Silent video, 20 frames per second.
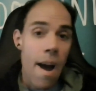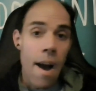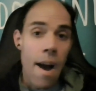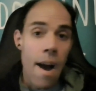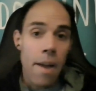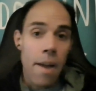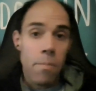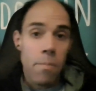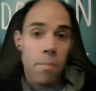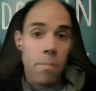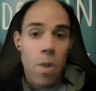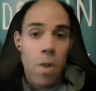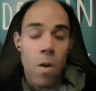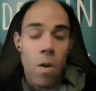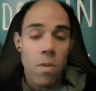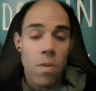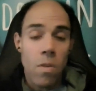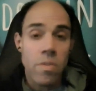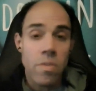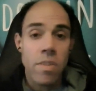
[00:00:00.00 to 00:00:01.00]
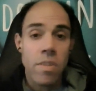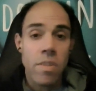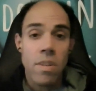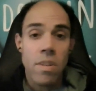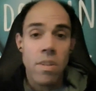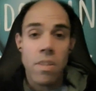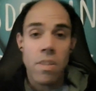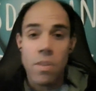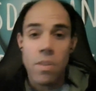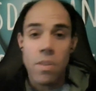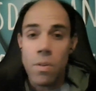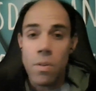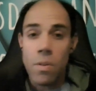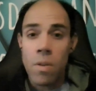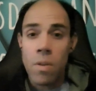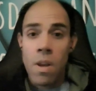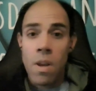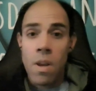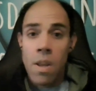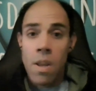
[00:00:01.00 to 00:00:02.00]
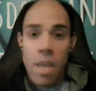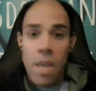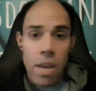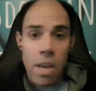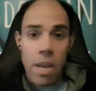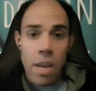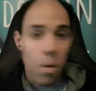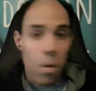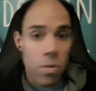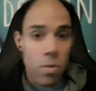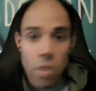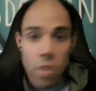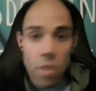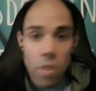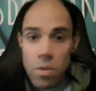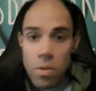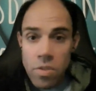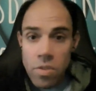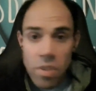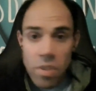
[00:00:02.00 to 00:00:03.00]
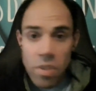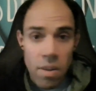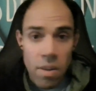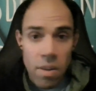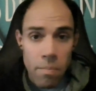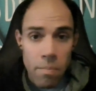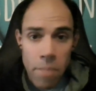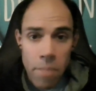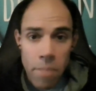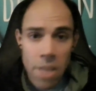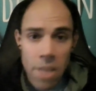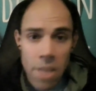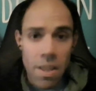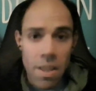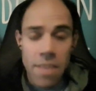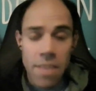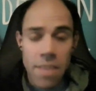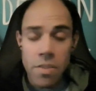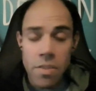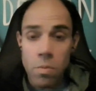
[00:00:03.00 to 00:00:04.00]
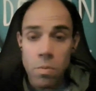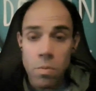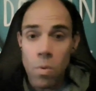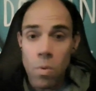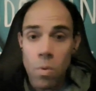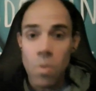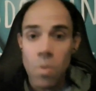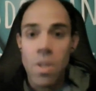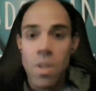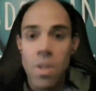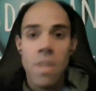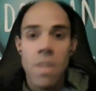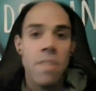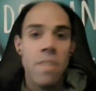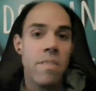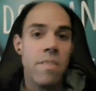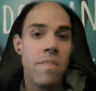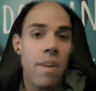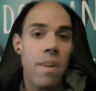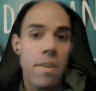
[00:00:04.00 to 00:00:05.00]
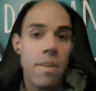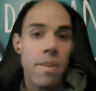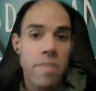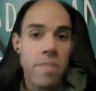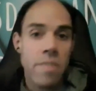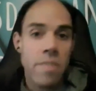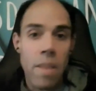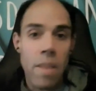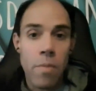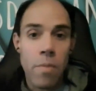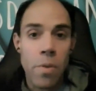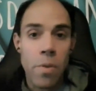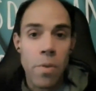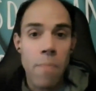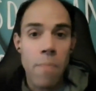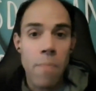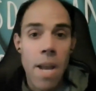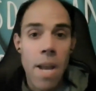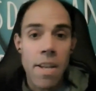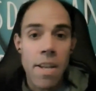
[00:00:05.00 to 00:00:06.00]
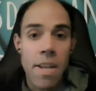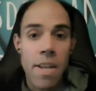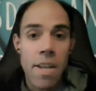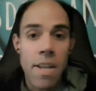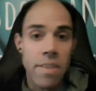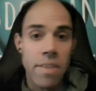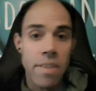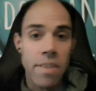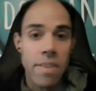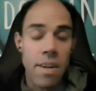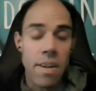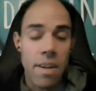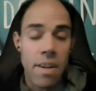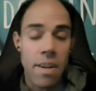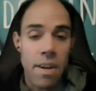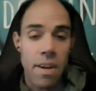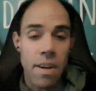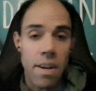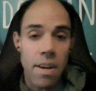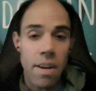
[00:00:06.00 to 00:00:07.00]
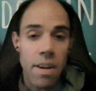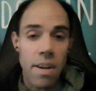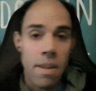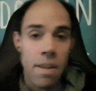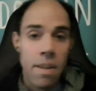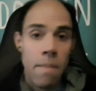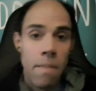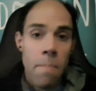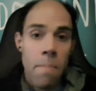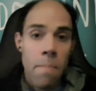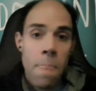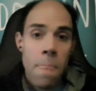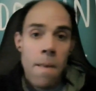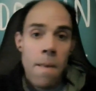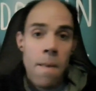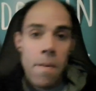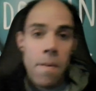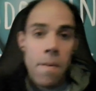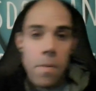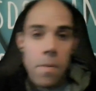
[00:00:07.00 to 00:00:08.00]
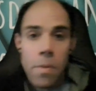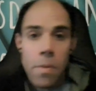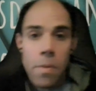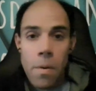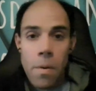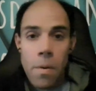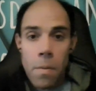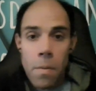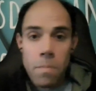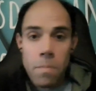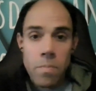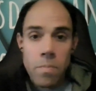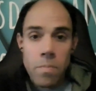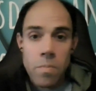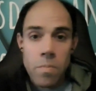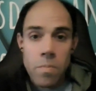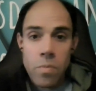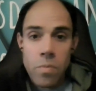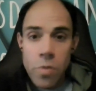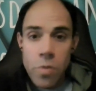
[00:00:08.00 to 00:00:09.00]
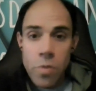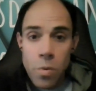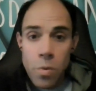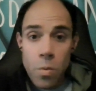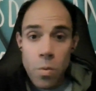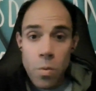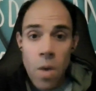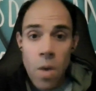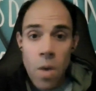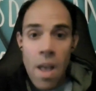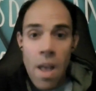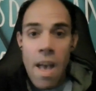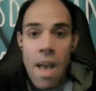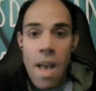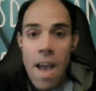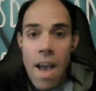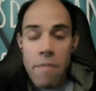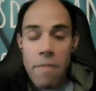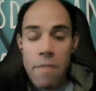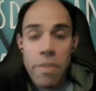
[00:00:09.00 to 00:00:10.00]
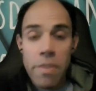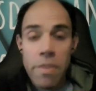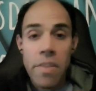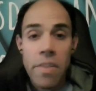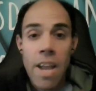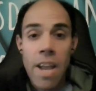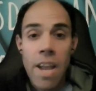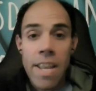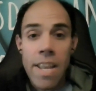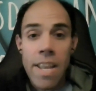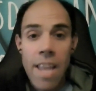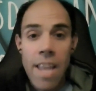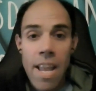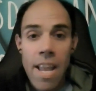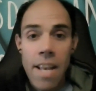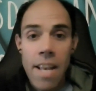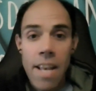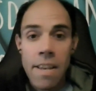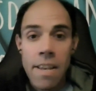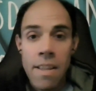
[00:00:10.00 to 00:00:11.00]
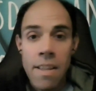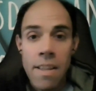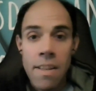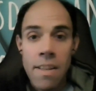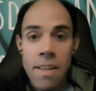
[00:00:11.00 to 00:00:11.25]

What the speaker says: I'm called to, encourage others to be a light in this world, to stand for humanity, to you know, do everything I can